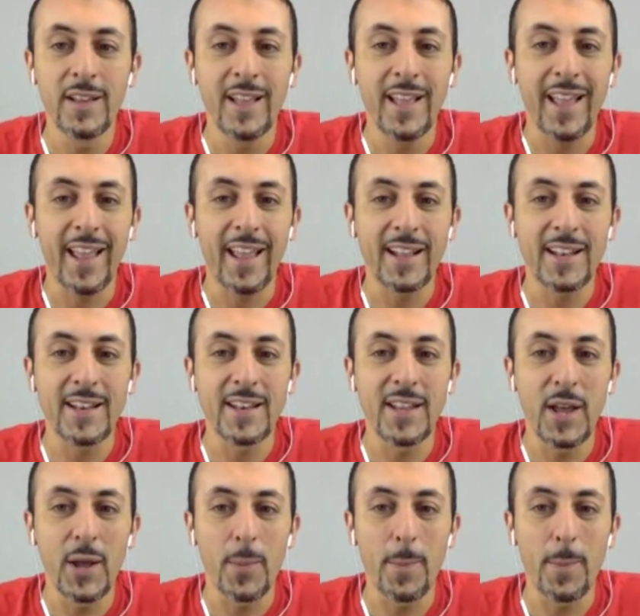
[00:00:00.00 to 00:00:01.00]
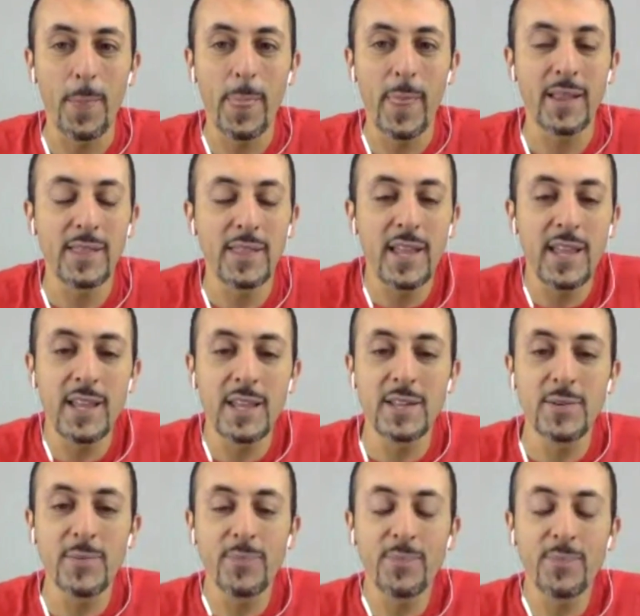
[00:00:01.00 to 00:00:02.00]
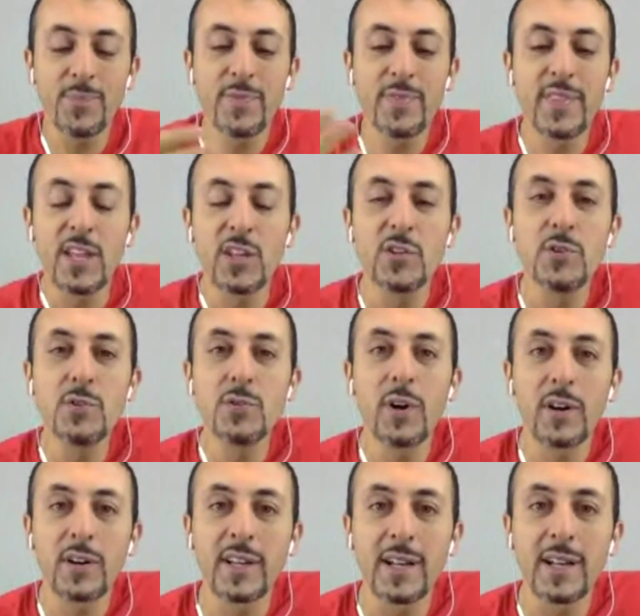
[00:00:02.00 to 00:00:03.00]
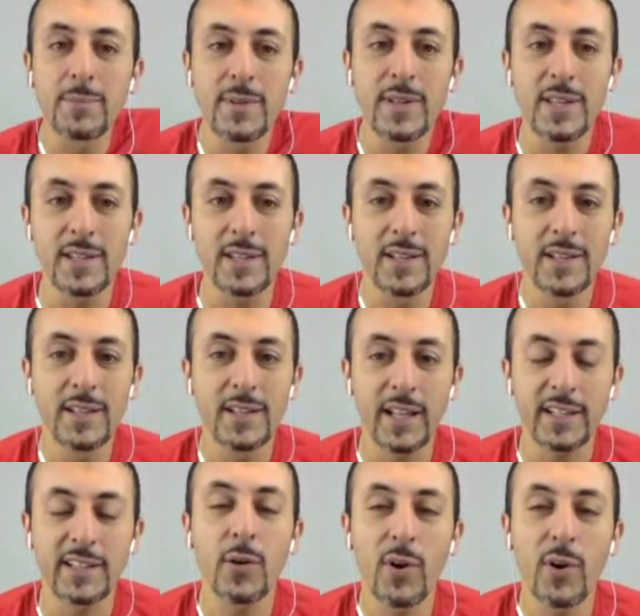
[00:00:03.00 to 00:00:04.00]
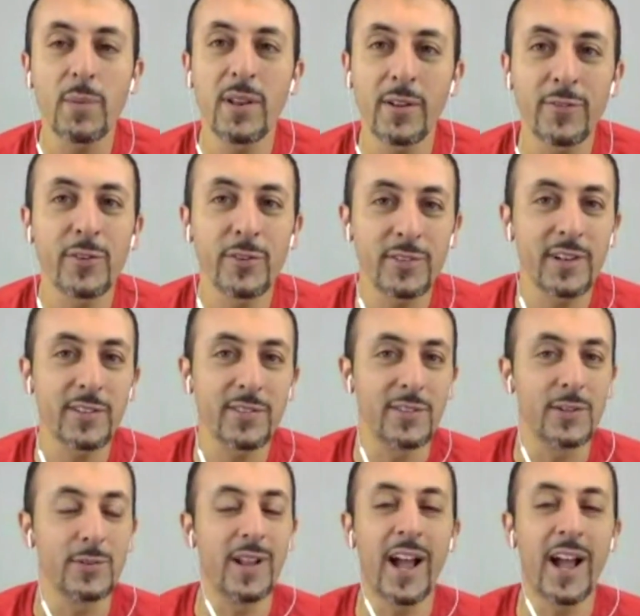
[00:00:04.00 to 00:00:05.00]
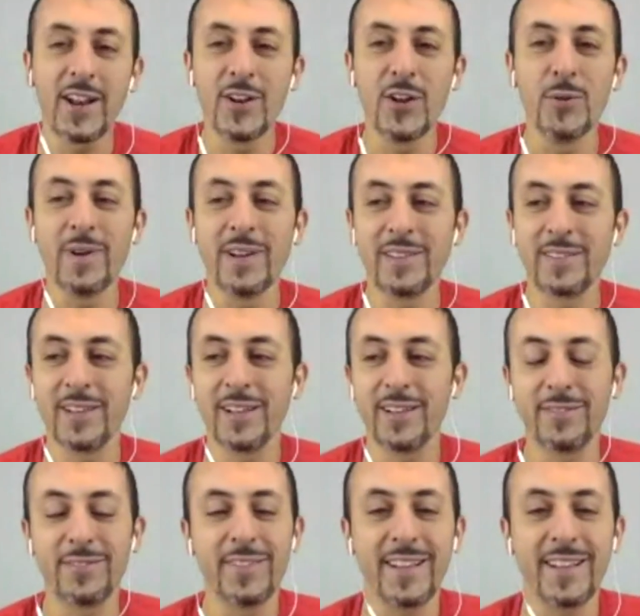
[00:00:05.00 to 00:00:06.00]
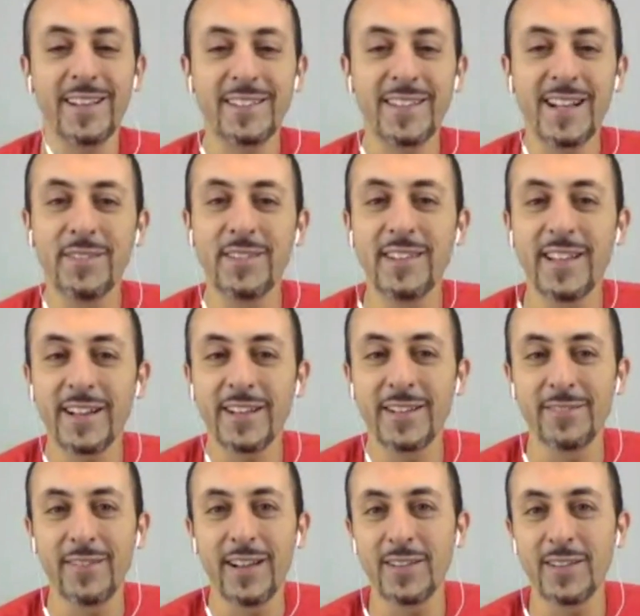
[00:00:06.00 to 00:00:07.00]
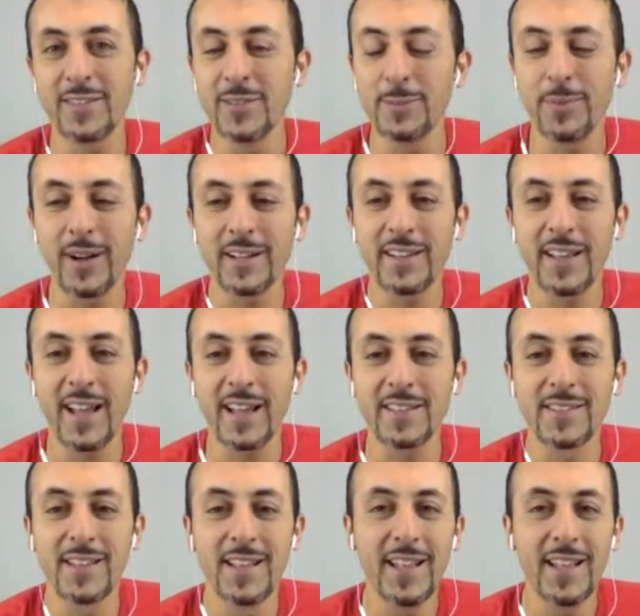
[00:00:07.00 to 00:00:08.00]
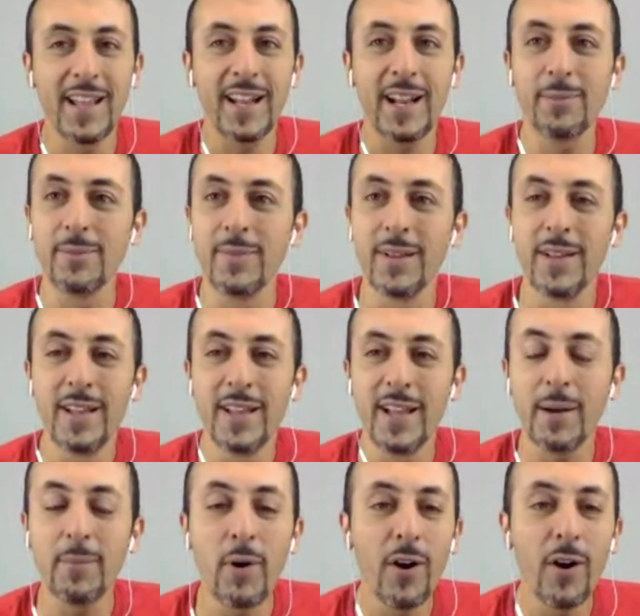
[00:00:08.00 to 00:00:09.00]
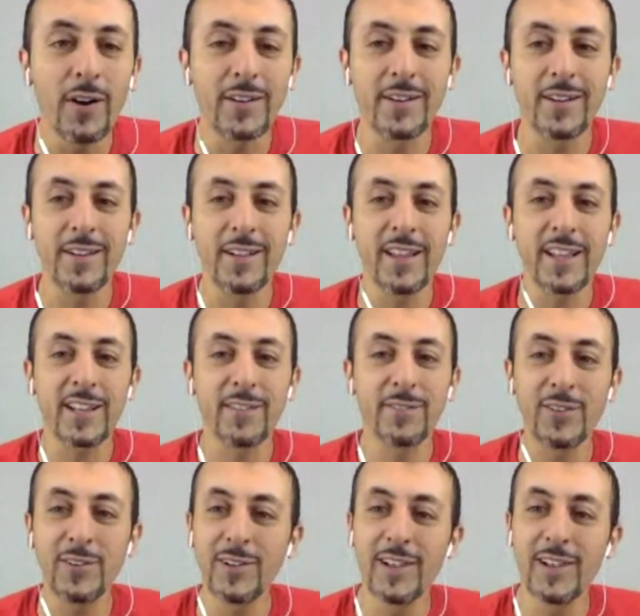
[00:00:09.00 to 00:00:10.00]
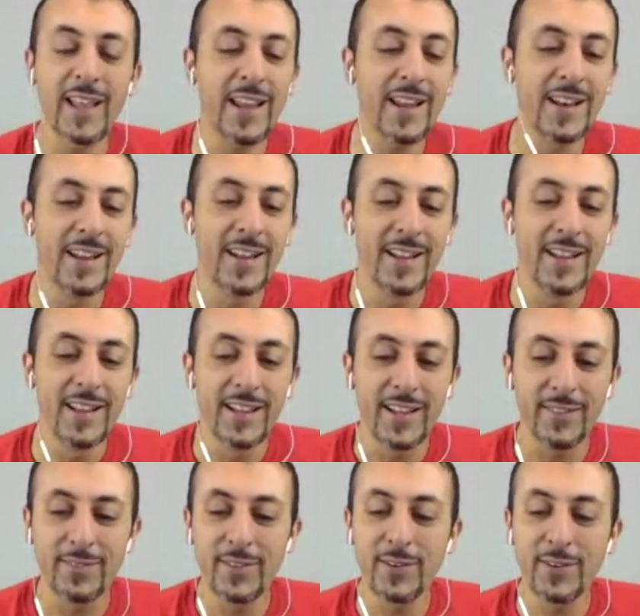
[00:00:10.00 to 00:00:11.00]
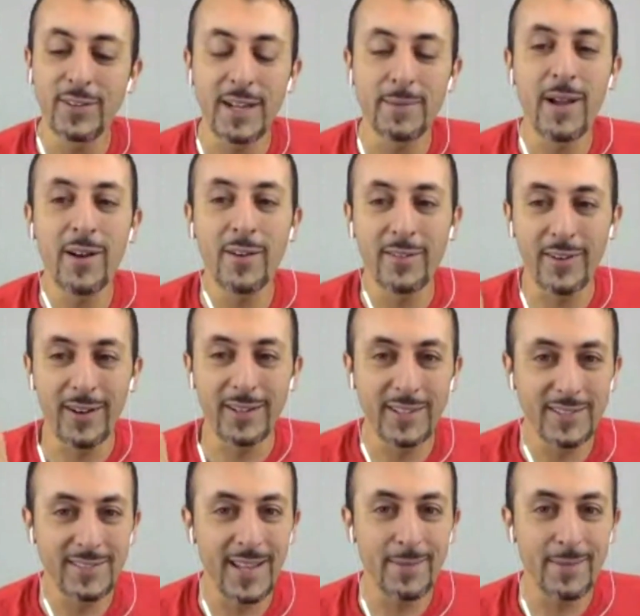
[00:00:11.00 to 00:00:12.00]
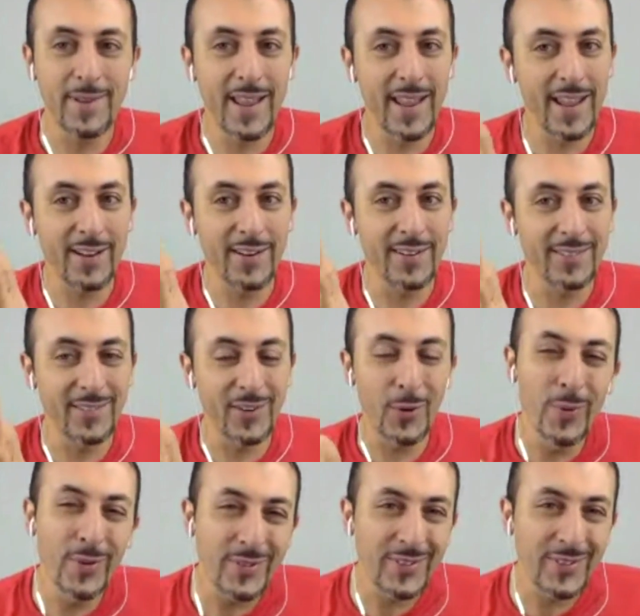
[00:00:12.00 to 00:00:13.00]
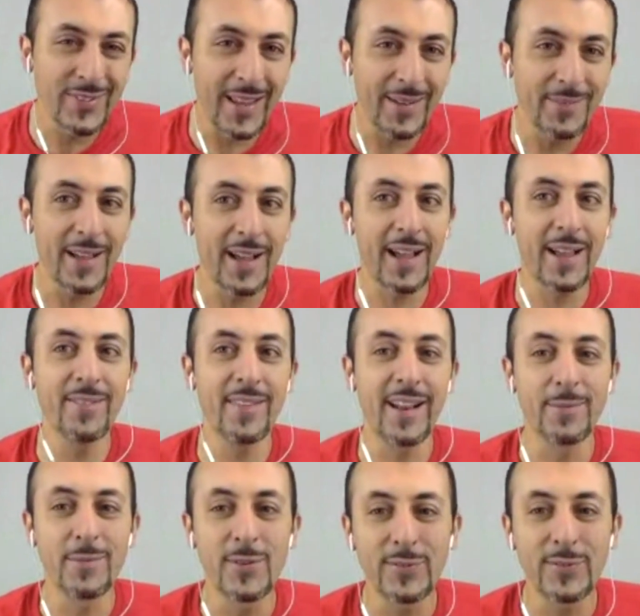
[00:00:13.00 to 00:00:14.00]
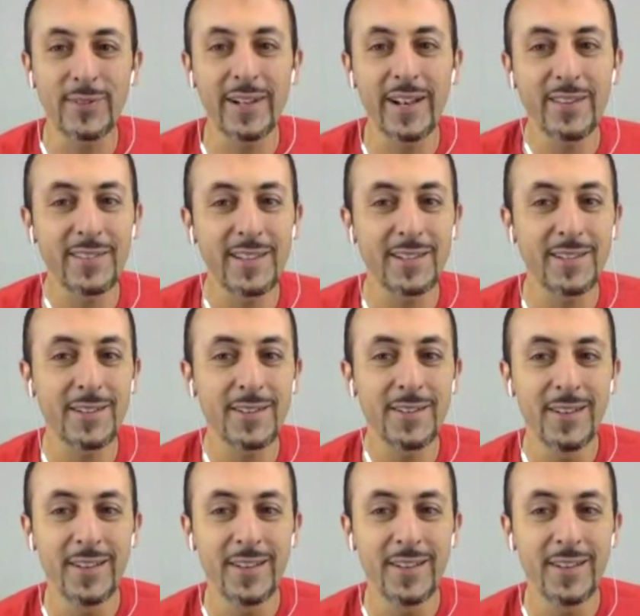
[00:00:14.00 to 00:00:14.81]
and that you are going to be Like they want to be the first to listen to it. I know myself, like it's kind of addictive. I listen to podcasts and I'm hooked. Like if they're late, if they don't come out on the same day, or almost the same time that I'm used to listening to,